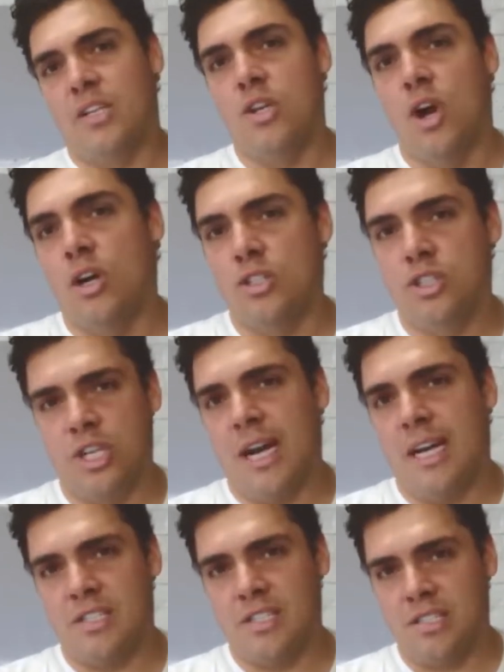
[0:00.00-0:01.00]
not
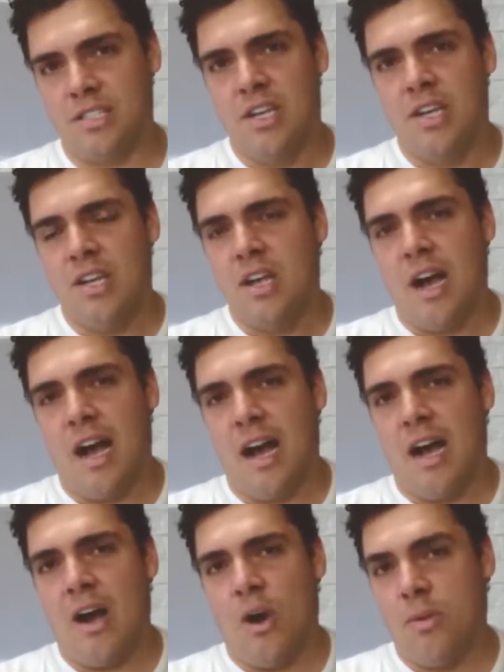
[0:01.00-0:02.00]
just
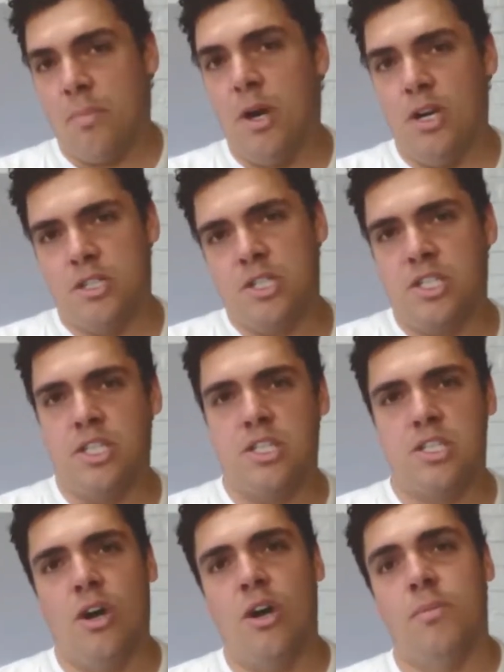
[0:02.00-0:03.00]
on the purchasing
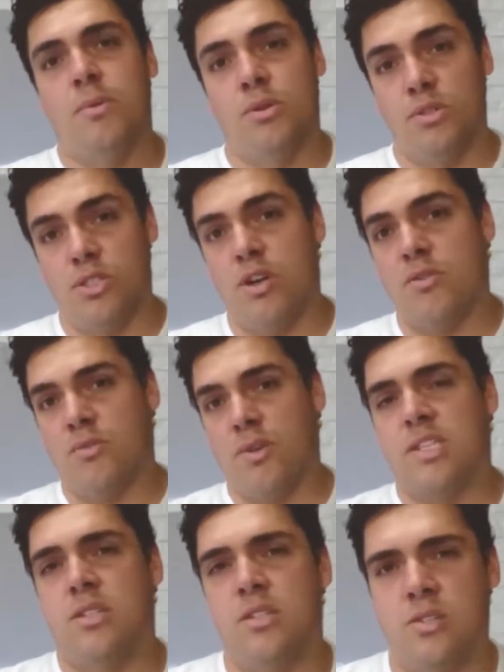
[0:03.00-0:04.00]
side, but also the
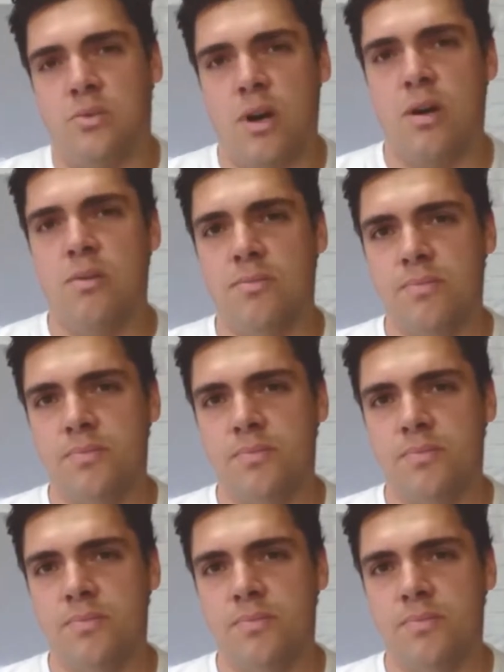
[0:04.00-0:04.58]
rental as well.